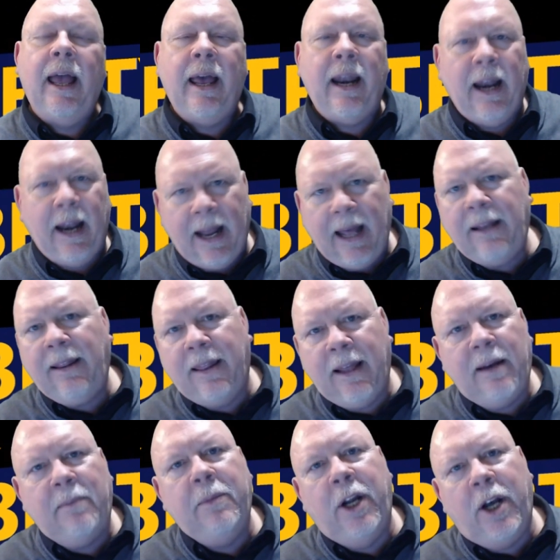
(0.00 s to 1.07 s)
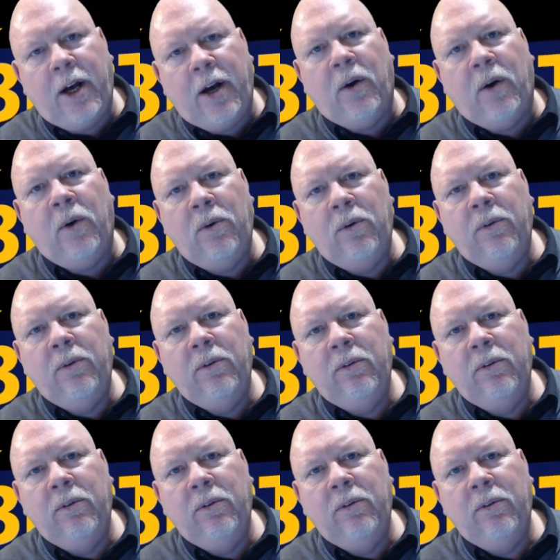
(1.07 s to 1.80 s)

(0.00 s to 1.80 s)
and let them know